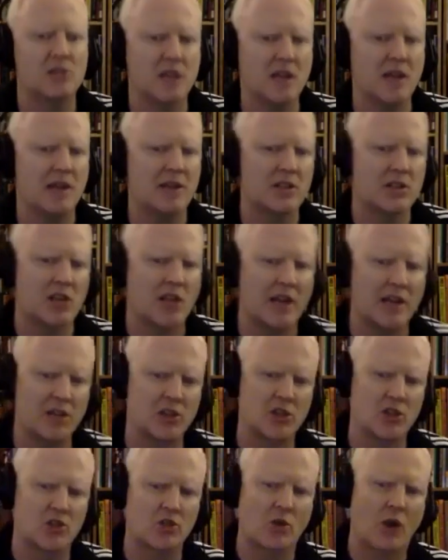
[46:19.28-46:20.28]
yeah, and it
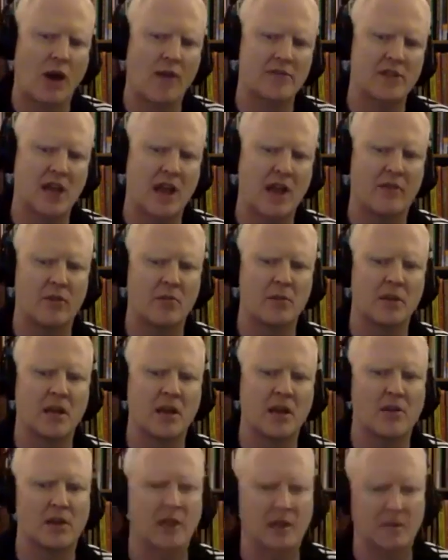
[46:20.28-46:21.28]
just drives everybody
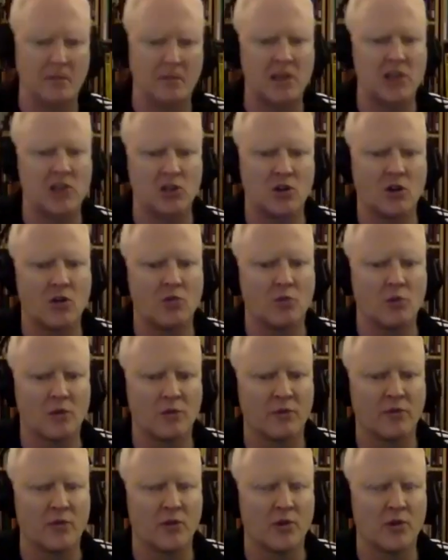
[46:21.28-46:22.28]
out. Like it makes no room
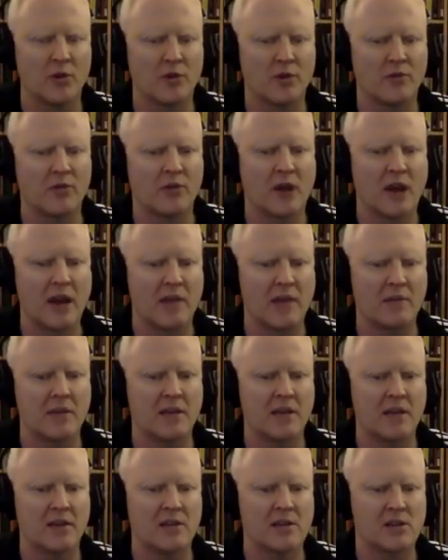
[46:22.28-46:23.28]
for
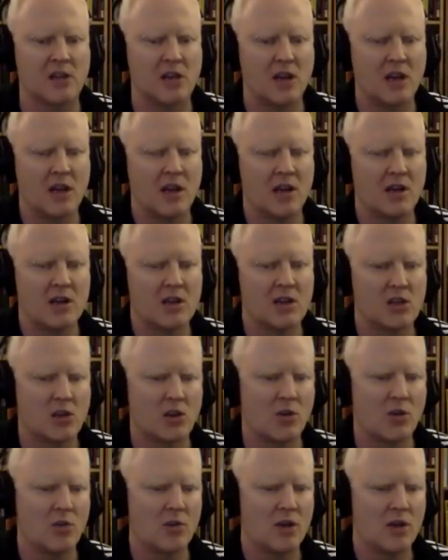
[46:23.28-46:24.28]
anybody else.
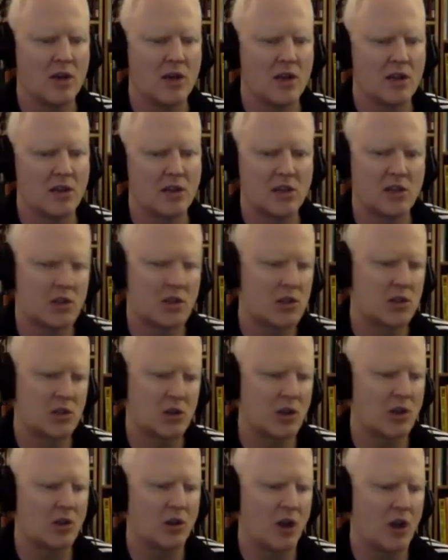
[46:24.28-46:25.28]
So this is
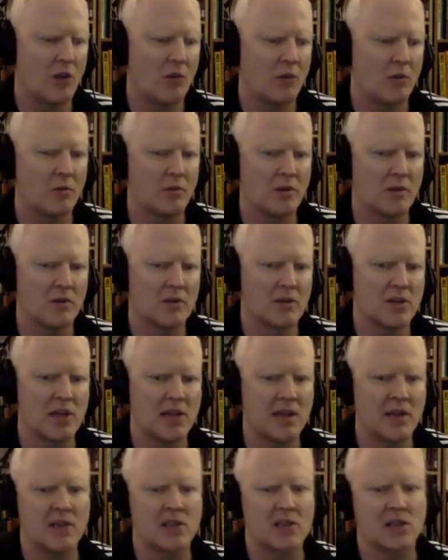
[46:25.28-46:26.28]
a lot what we were
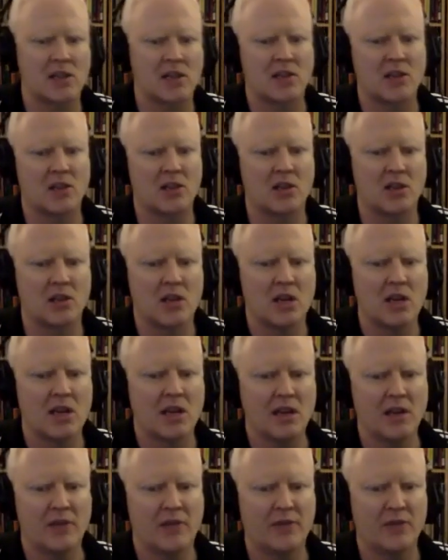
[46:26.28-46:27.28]
saying is like
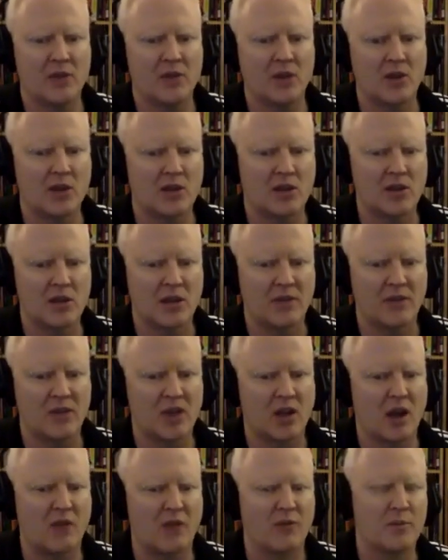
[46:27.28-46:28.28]
if the
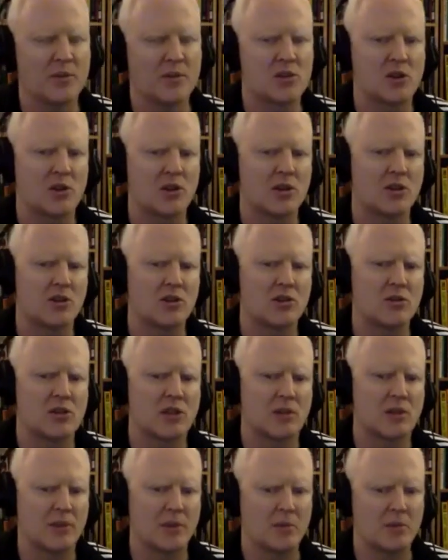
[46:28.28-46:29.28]
governments are going to do
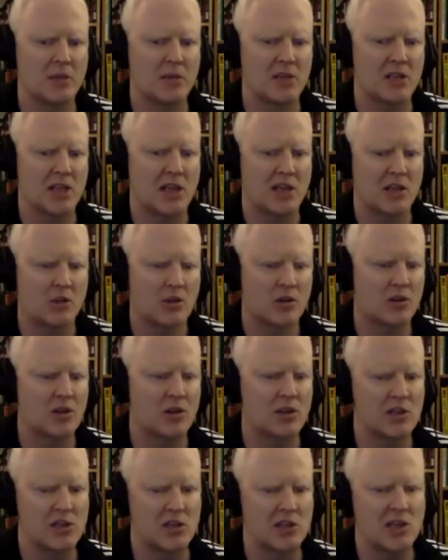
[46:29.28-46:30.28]
something, because that took
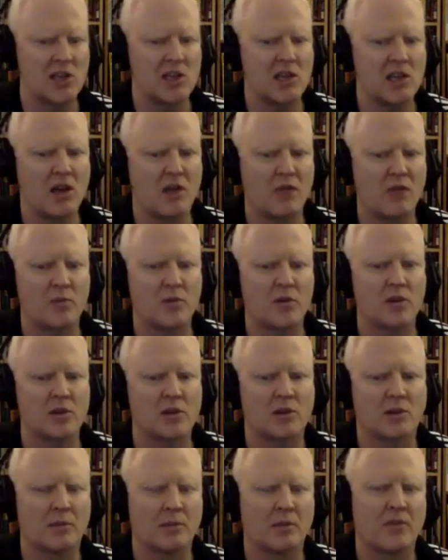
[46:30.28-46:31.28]
the city government,
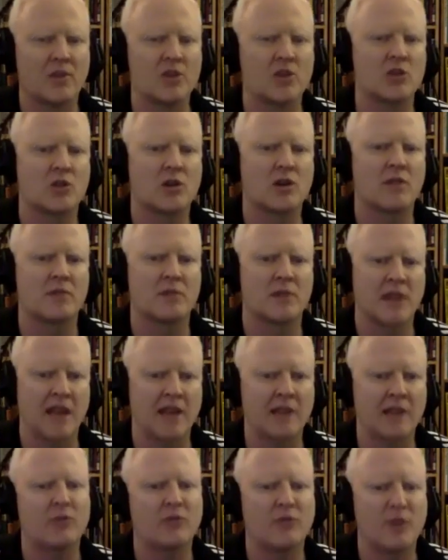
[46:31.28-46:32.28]
the provincial government,
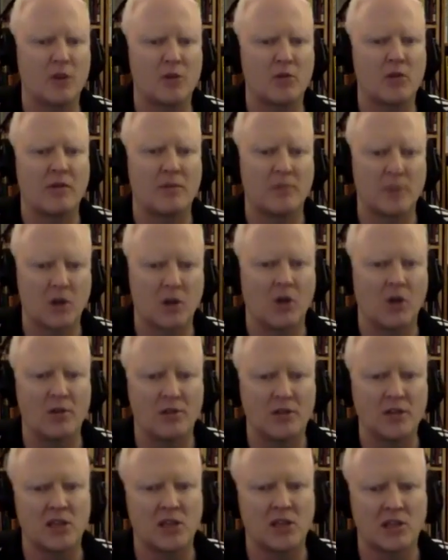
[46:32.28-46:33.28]
and the federal government all
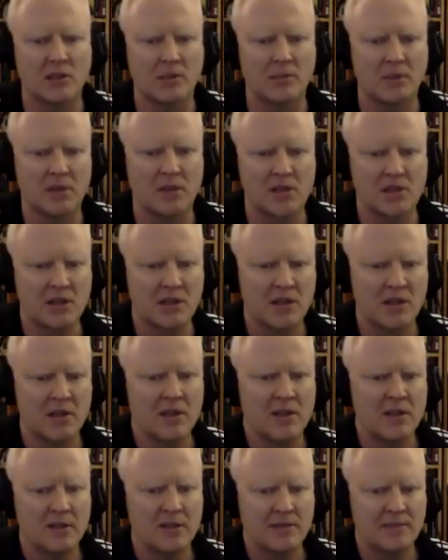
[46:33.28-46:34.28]
did the Olympics.
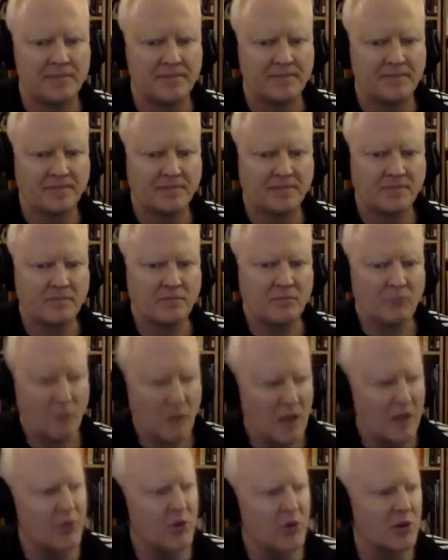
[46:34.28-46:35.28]

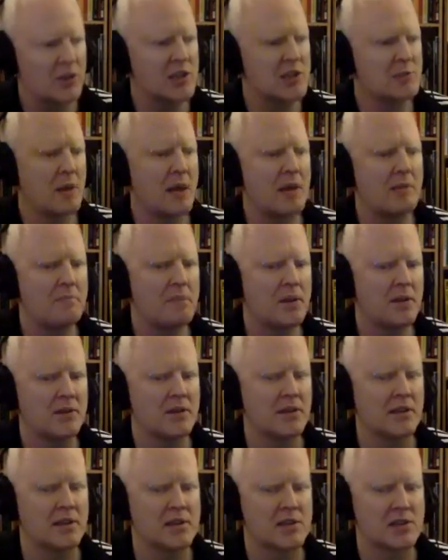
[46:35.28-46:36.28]
If you're going to spend
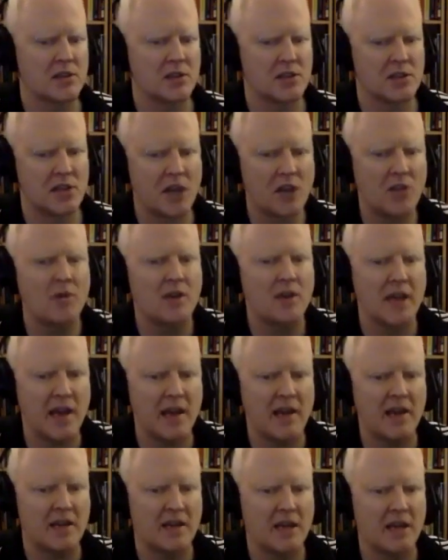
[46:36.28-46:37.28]
billions, because they don't
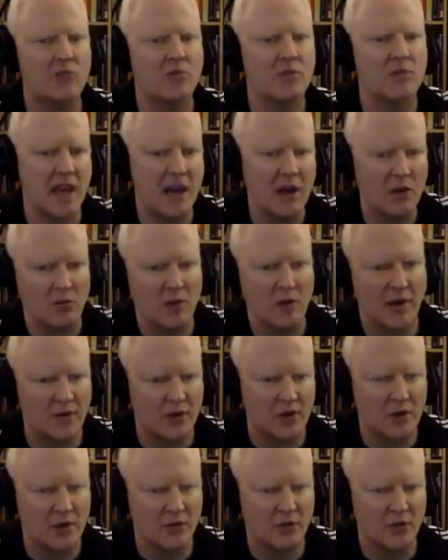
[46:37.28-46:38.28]
get
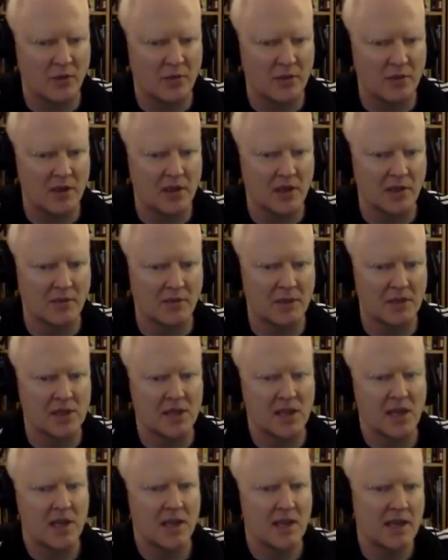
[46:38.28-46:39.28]
revenue from the Olympics,
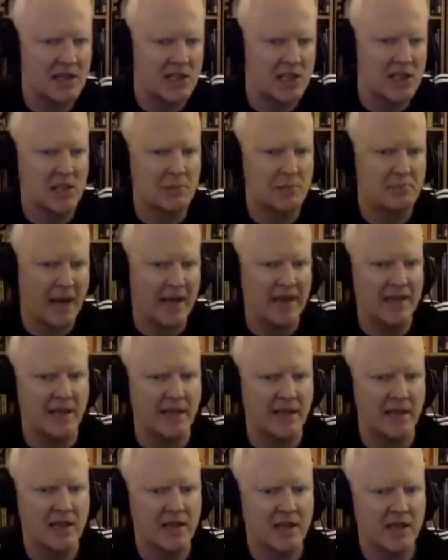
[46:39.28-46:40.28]
they spend
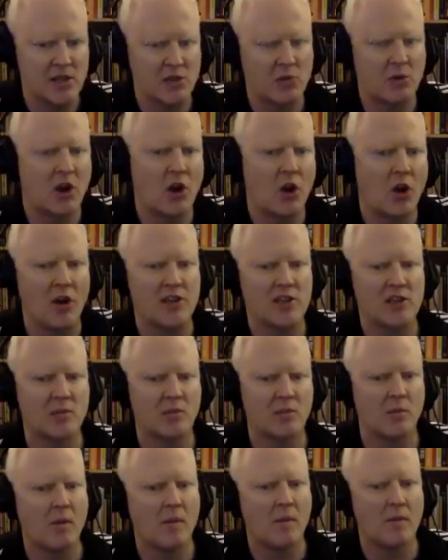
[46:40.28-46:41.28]
it, so it costs
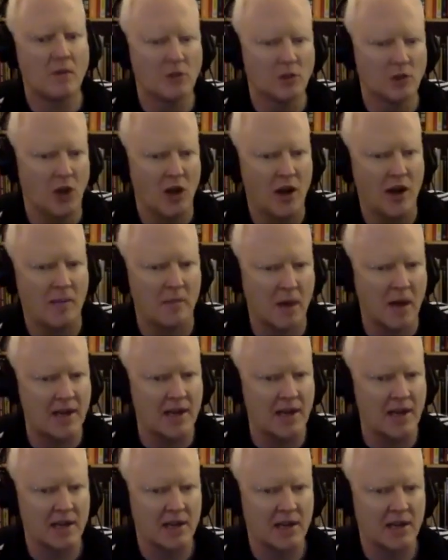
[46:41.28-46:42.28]
them a lot of
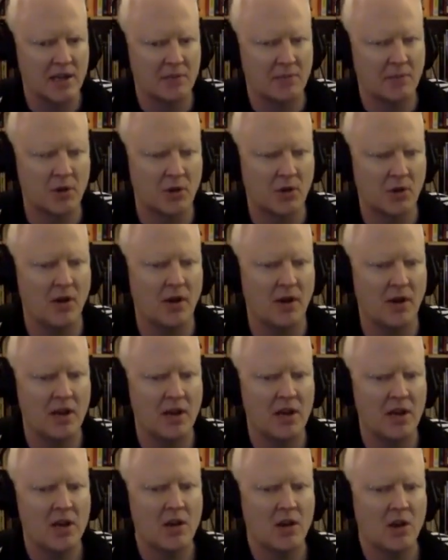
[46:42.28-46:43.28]
money to put it on.
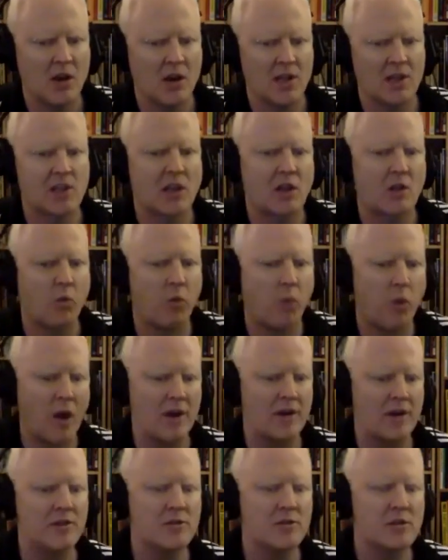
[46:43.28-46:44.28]
It's like, why
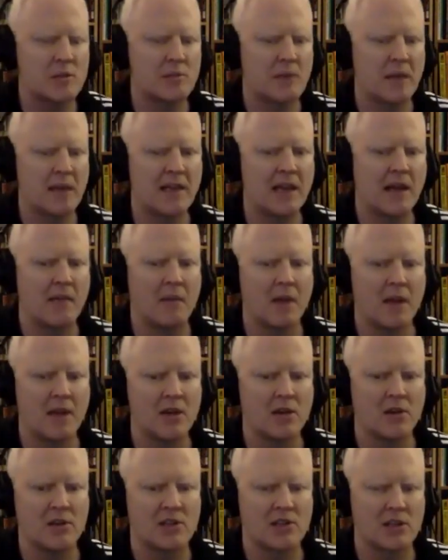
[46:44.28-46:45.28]
don't you spend that
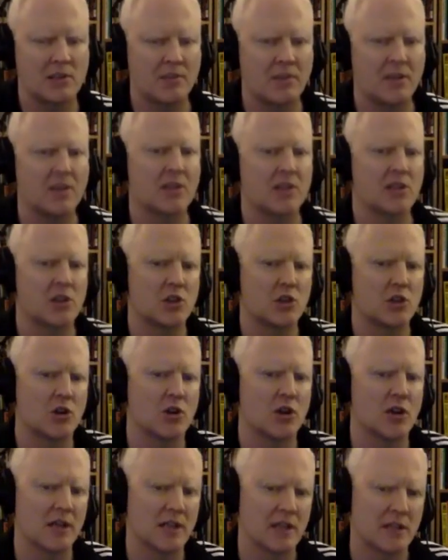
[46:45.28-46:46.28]
money on something that's
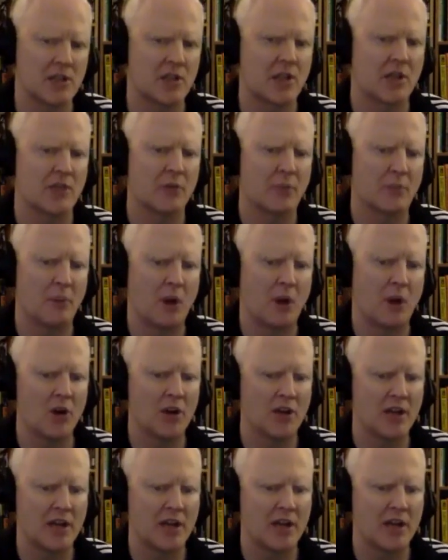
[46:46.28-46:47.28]
good instead of a
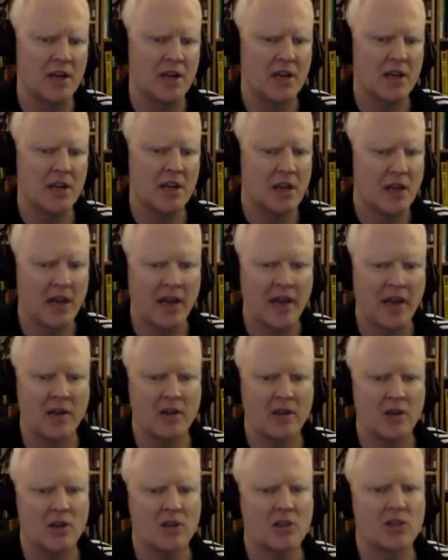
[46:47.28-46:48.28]
party,
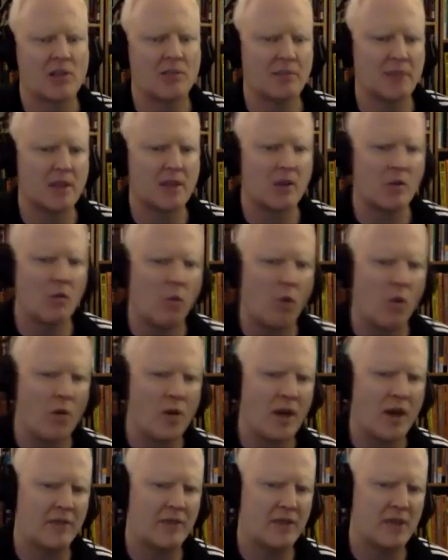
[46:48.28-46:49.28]
and something that
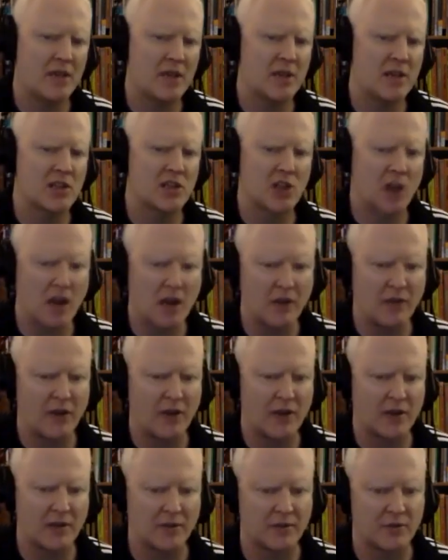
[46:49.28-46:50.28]
won't have the side
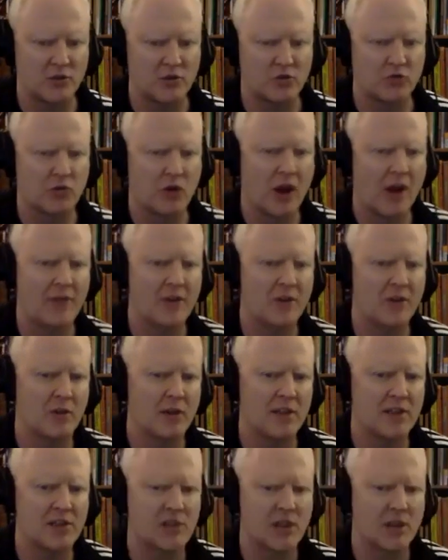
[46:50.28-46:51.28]
effect of driving
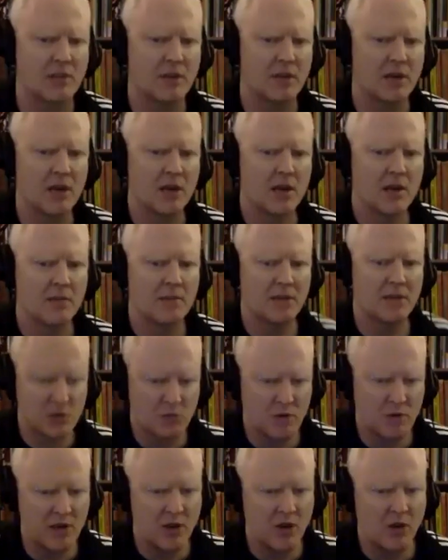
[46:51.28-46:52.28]
rents up? Because
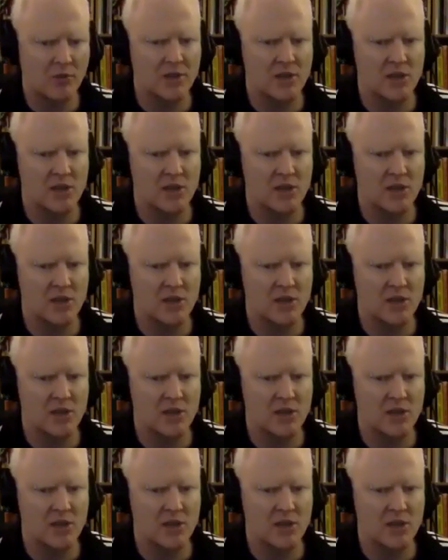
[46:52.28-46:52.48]
we know